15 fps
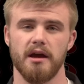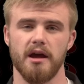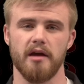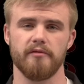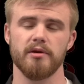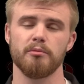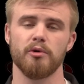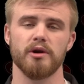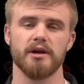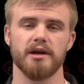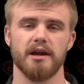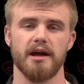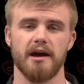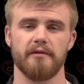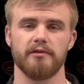every morning
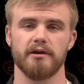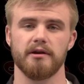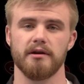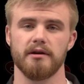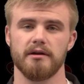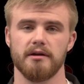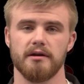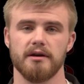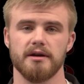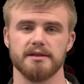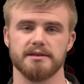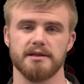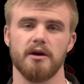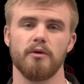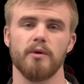in Africa, a
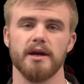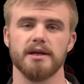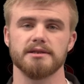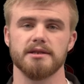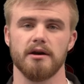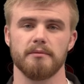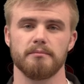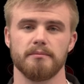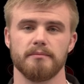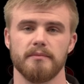gazelle wakes up.